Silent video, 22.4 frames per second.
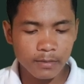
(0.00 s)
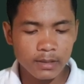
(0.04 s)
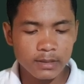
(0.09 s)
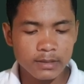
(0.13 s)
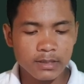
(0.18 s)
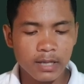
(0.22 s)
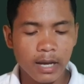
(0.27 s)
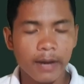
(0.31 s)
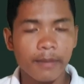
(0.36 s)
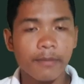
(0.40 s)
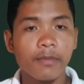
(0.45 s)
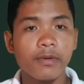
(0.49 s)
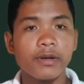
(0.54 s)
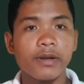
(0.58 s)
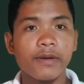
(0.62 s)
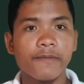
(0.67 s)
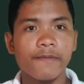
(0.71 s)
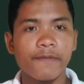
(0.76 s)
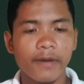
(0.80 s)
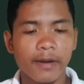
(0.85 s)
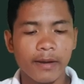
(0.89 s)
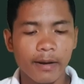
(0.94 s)
Simone de
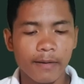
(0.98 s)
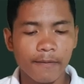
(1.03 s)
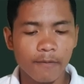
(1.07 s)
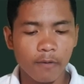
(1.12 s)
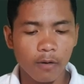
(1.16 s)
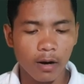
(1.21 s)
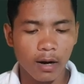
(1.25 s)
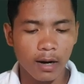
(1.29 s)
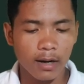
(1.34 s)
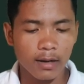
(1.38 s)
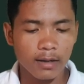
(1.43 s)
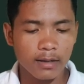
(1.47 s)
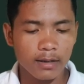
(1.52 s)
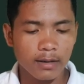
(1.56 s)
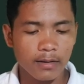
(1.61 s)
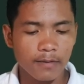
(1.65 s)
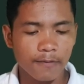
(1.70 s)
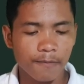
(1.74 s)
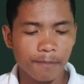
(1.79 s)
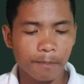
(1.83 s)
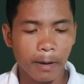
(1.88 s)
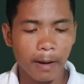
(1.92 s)
Beauvoir
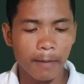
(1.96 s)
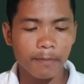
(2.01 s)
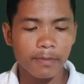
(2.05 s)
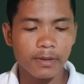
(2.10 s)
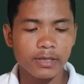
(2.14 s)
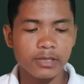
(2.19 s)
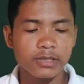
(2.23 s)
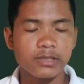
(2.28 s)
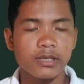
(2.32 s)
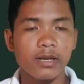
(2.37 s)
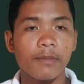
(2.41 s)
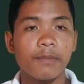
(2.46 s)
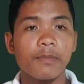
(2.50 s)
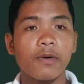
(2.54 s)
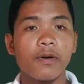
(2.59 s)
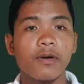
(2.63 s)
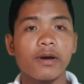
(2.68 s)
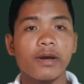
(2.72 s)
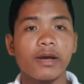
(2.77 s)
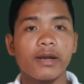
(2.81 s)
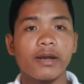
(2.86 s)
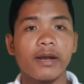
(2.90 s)
published a
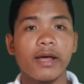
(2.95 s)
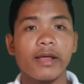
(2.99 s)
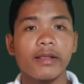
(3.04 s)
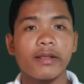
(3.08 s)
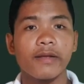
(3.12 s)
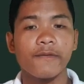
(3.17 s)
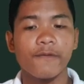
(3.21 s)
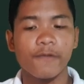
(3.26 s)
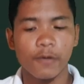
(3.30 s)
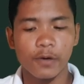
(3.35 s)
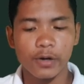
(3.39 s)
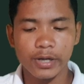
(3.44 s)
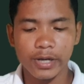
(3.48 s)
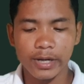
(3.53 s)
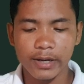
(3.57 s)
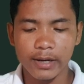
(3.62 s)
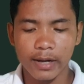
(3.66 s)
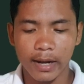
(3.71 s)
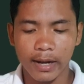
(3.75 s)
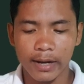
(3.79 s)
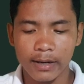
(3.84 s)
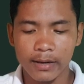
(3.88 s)
book in
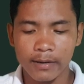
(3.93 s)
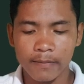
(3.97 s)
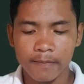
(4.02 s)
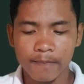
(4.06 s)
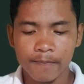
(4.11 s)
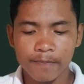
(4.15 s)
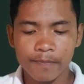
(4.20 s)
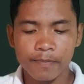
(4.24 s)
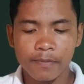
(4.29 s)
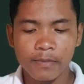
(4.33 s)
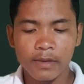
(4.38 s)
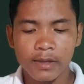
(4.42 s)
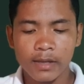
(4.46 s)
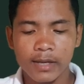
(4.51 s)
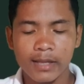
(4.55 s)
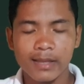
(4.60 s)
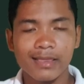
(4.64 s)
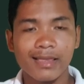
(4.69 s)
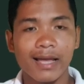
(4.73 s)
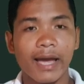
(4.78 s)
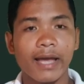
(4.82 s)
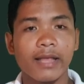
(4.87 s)
1949
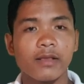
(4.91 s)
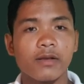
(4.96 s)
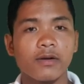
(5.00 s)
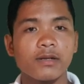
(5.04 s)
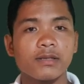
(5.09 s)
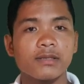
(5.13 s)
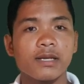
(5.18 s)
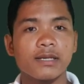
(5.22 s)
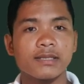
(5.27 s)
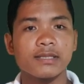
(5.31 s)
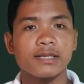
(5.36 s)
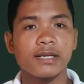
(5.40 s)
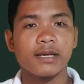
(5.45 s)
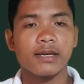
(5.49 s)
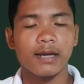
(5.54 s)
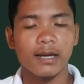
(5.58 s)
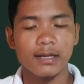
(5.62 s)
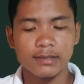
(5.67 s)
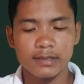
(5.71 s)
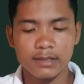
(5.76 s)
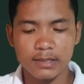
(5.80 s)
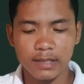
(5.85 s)
entitled The
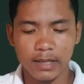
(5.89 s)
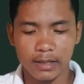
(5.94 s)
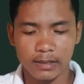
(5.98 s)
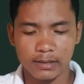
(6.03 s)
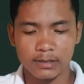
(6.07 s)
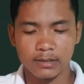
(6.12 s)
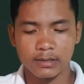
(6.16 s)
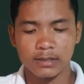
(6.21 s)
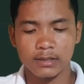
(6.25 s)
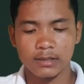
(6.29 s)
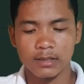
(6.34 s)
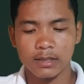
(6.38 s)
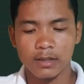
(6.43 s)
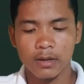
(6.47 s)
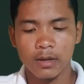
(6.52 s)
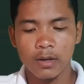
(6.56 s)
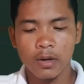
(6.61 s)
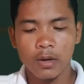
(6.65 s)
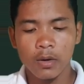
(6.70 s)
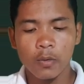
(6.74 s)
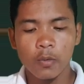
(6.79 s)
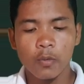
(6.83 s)
Second Sex,
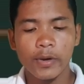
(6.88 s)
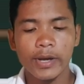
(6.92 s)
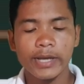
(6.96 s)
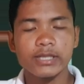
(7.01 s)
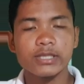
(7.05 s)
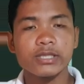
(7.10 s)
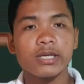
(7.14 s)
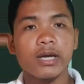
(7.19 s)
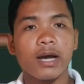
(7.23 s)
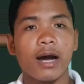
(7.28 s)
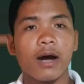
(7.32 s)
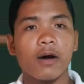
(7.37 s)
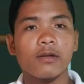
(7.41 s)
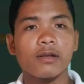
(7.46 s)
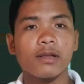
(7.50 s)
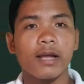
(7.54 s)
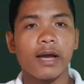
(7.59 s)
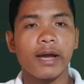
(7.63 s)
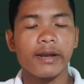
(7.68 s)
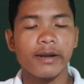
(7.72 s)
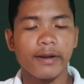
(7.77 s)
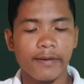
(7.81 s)
which
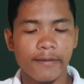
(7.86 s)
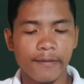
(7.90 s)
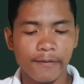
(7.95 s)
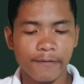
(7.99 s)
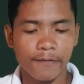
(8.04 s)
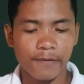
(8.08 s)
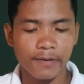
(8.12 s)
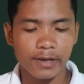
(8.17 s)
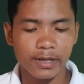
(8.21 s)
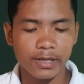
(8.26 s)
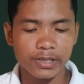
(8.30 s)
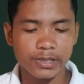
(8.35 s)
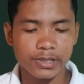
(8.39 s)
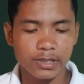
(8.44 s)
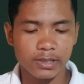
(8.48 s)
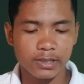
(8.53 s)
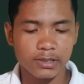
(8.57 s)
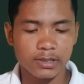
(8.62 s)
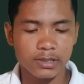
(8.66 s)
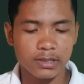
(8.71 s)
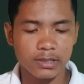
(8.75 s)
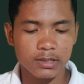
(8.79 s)
outlined the
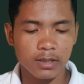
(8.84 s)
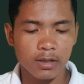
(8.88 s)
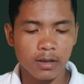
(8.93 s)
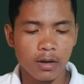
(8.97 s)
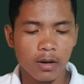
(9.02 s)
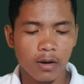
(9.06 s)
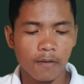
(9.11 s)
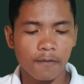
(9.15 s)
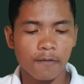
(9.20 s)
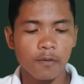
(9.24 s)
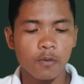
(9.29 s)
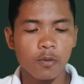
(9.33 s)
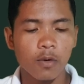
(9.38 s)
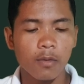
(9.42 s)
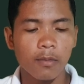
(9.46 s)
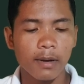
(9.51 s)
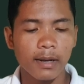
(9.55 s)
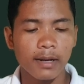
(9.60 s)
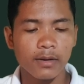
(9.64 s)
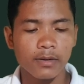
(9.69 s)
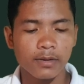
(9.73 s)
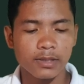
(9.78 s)
definitions of
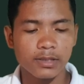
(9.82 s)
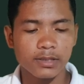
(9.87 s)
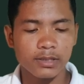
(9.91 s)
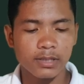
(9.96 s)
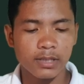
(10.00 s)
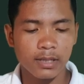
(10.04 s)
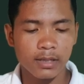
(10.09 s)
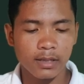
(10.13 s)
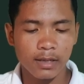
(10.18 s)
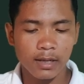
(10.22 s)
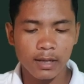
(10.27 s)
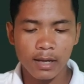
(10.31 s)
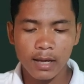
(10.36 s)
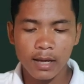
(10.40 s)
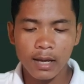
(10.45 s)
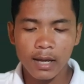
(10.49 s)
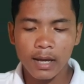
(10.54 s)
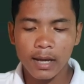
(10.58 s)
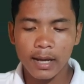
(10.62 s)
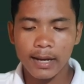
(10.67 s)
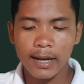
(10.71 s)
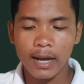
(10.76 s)
womanhood
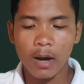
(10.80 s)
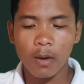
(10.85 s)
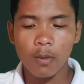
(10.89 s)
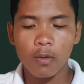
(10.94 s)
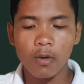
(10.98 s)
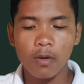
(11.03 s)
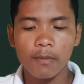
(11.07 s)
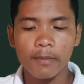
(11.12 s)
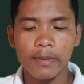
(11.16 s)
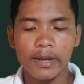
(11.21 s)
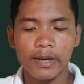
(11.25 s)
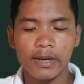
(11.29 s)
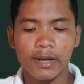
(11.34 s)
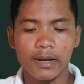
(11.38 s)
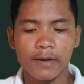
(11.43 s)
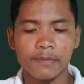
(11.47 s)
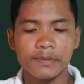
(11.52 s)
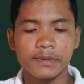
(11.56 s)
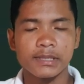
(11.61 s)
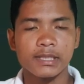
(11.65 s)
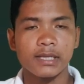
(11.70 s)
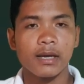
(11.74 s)
and how women
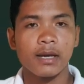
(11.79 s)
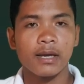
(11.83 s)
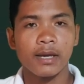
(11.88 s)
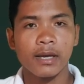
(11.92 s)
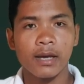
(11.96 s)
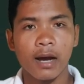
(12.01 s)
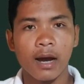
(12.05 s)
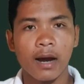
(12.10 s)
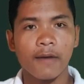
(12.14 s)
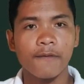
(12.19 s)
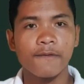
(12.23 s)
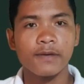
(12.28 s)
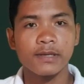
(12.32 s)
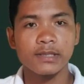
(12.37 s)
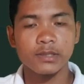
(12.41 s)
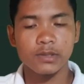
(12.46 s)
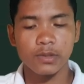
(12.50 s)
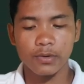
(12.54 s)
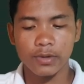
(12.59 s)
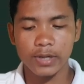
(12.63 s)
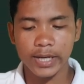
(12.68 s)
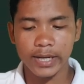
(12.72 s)
have
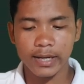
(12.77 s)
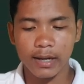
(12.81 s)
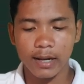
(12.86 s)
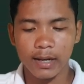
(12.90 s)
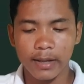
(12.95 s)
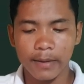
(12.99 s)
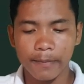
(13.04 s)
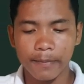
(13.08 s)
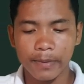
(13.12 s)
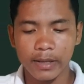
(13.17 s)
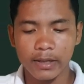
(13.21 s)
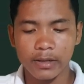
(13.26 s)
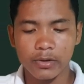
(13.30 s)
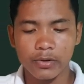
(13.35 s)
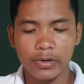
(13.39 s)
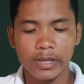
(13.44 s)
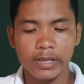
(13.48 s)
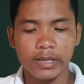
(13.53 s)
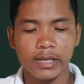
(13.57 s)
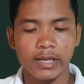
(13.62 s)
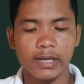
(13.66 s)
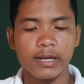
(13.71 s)
historically been
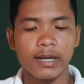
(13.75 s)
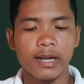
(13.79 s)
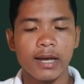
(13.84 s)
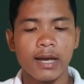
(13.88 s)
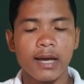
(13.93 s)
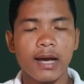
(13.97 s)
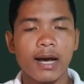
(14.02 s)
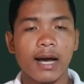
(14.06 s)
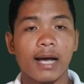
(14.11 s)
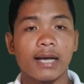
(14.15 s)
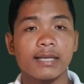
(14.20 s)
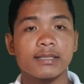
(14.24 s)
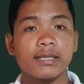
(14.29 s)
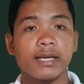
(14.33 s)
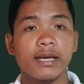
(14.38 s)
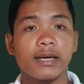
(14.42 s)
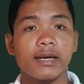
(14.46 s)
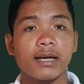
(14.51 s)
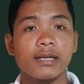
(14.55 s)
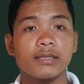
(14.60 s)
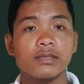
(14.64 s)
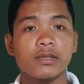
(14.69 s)
treated as
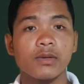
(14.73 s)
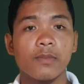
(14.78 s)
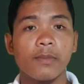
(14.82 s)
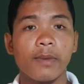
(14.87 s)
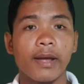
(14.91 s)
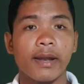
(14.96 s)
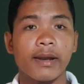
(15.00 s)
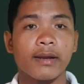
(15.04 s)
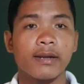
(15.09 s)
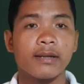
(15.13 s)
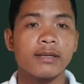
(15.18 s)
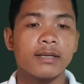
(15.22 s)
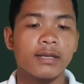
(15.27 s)
second to men.